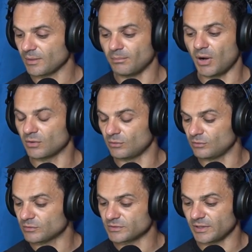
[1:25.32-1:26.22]

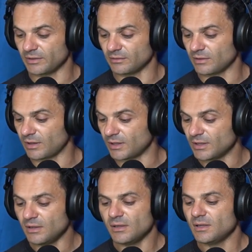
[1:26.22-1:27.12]
models and a
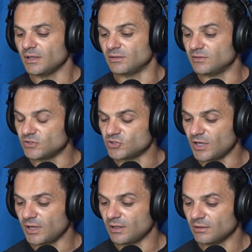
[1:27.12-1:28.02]

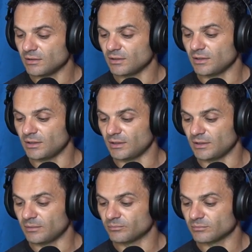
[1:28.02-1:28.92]
DJ,
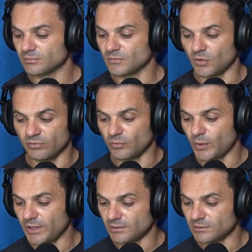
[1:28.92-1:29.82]

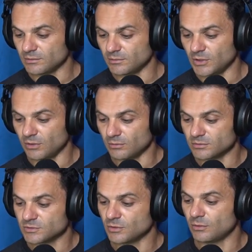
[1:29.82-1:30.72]
overweight,
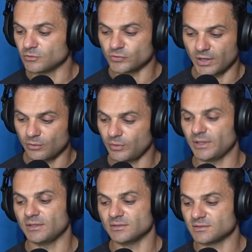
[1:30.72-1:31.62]
so drag
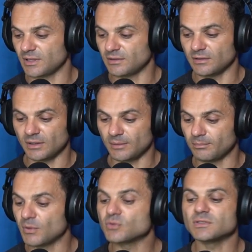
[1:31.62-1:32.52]
queens and
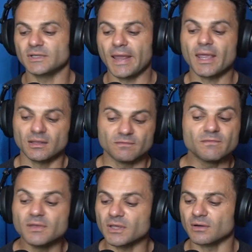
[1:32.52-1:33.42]
mostly naked
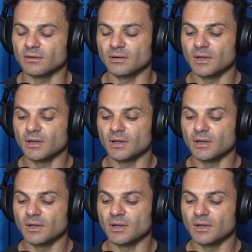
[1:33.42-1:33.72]
figure